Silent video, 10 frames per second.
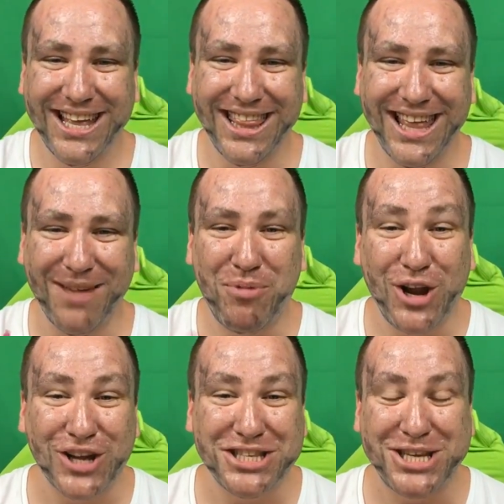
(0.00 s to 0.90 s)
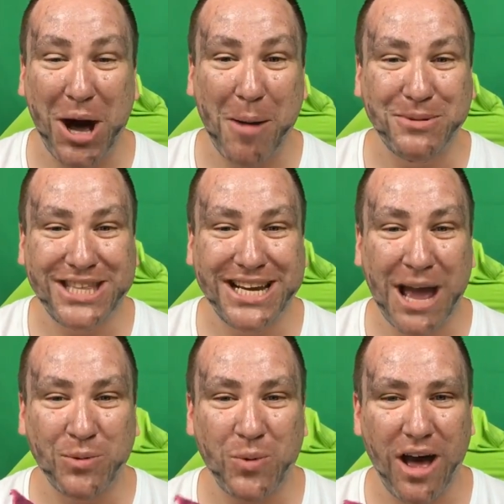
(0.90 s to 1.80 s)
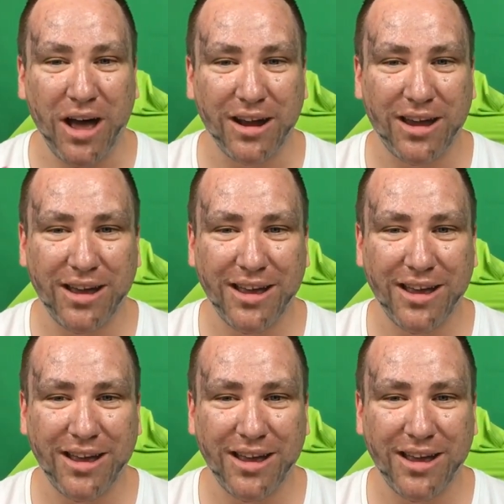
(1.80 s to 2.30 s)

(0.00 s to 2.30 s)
They put it on top. Do you think that would work?